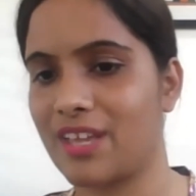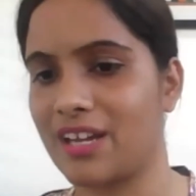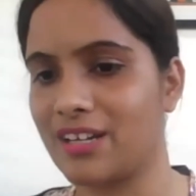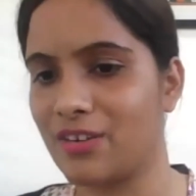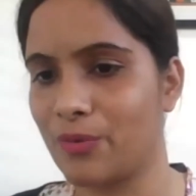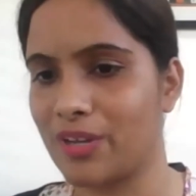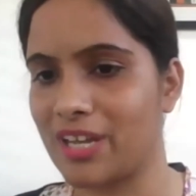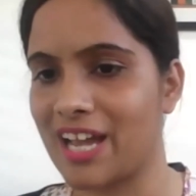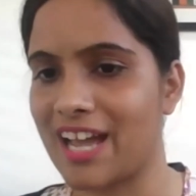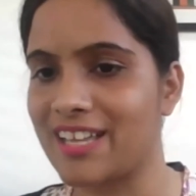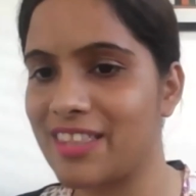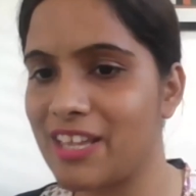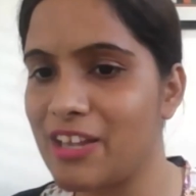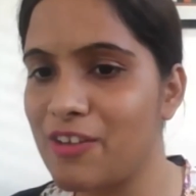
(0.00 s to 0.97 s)
And okay, I
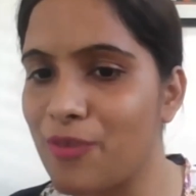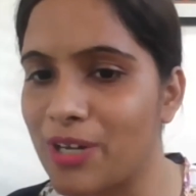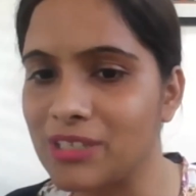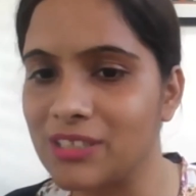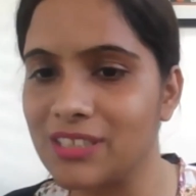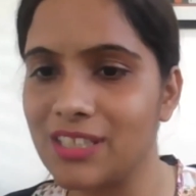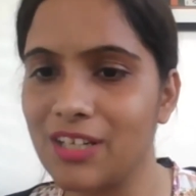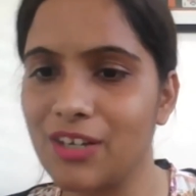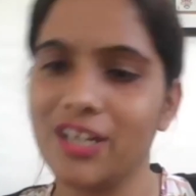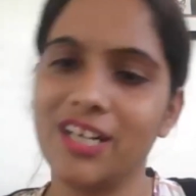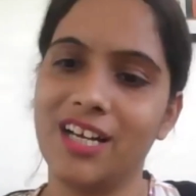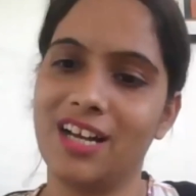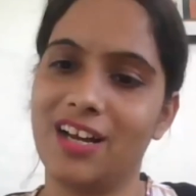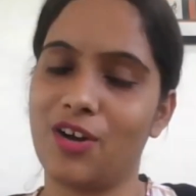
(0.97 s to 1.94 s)
see one
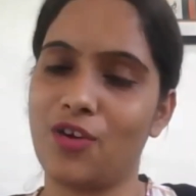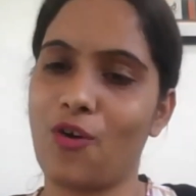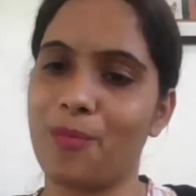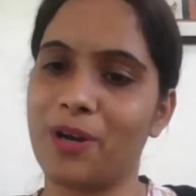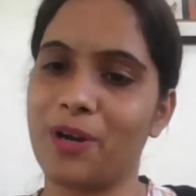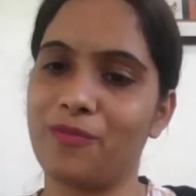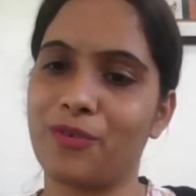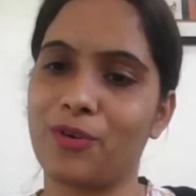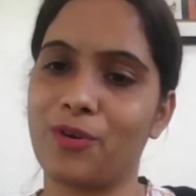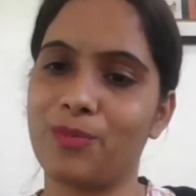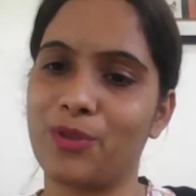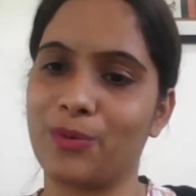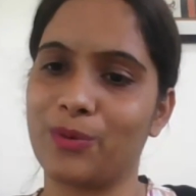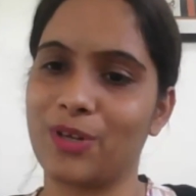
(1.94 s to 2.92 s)
comment
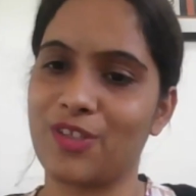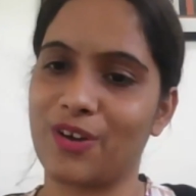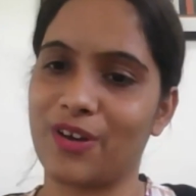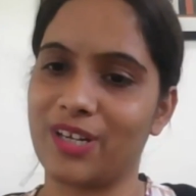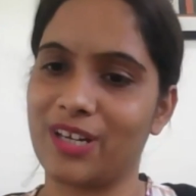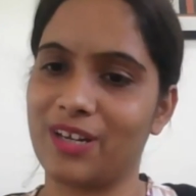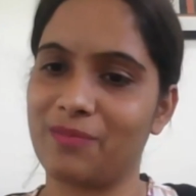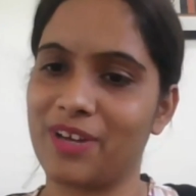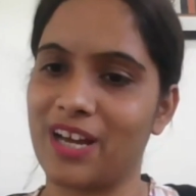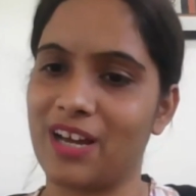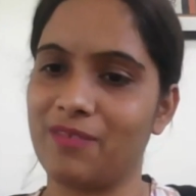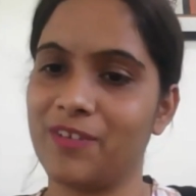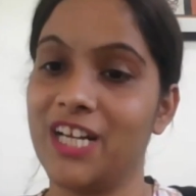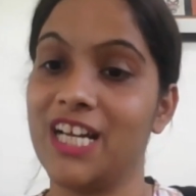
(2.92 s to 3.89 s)
from Sona Jharia
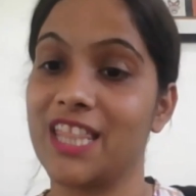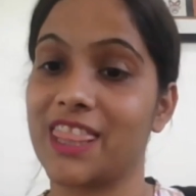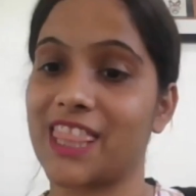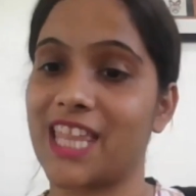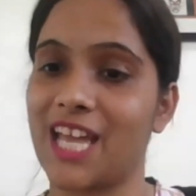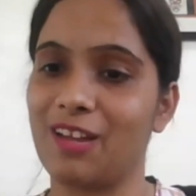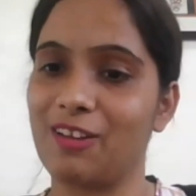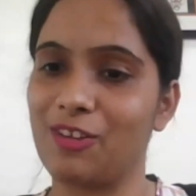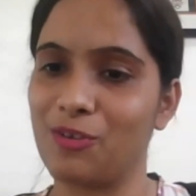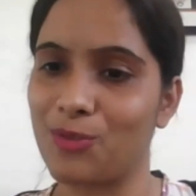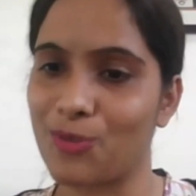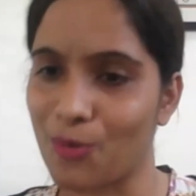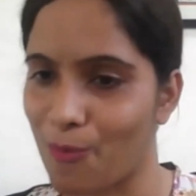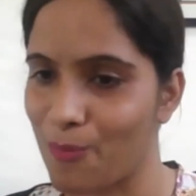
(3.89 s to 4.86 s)
ma'am. Thank
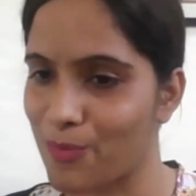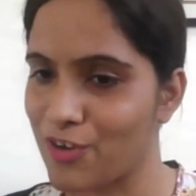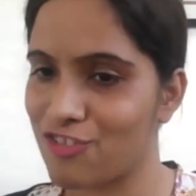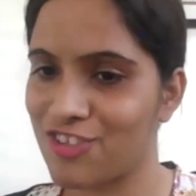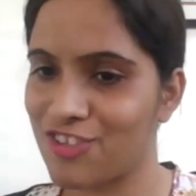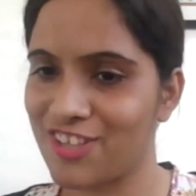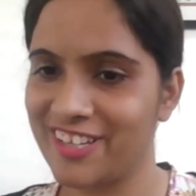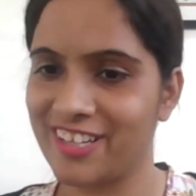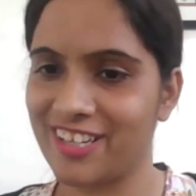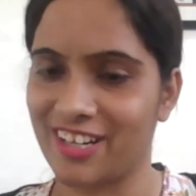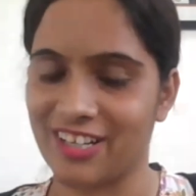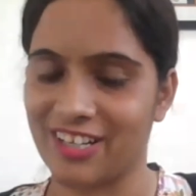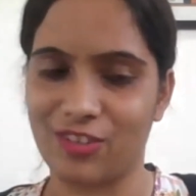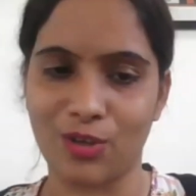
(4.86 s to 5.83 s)
you so much.
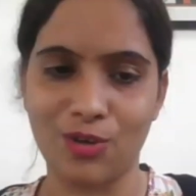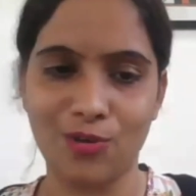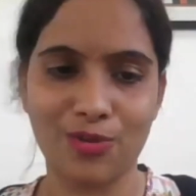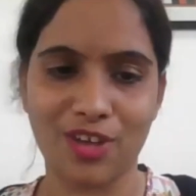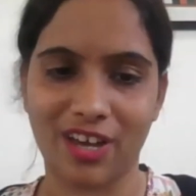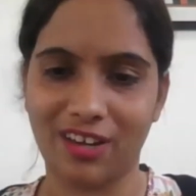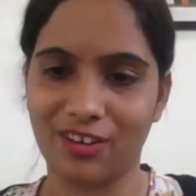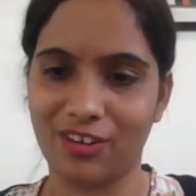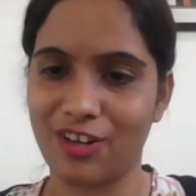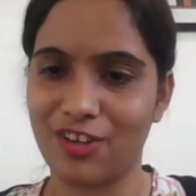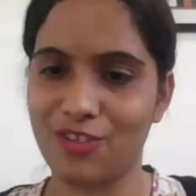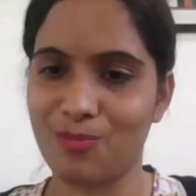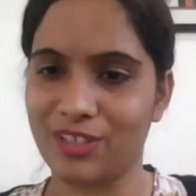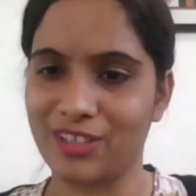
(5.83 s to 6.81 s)
It's a huge
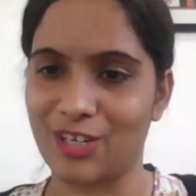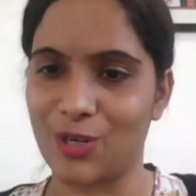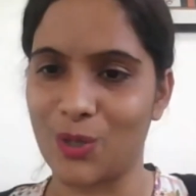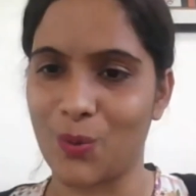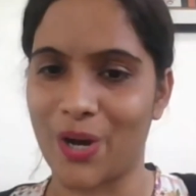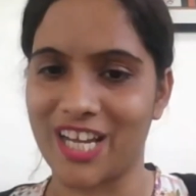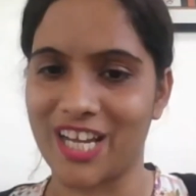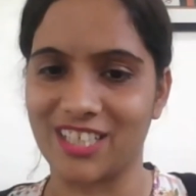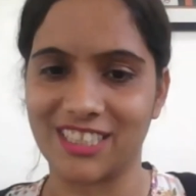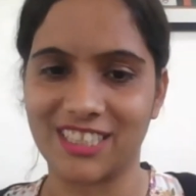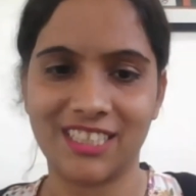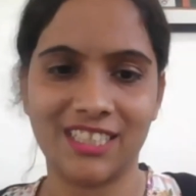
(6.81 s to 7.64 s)
encouragement that you are here.